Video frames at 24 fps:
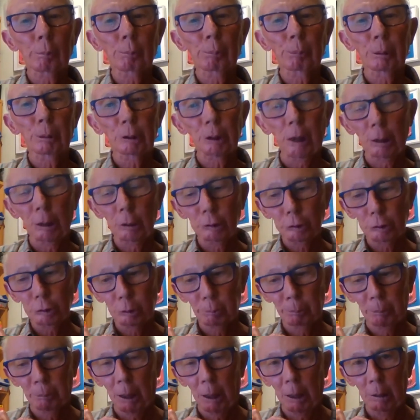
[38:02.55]
of
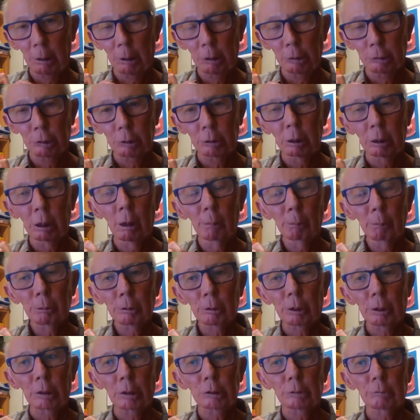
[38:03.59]
potential mileage in
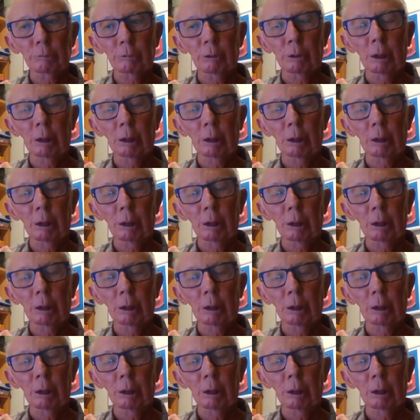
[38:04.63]
Progressive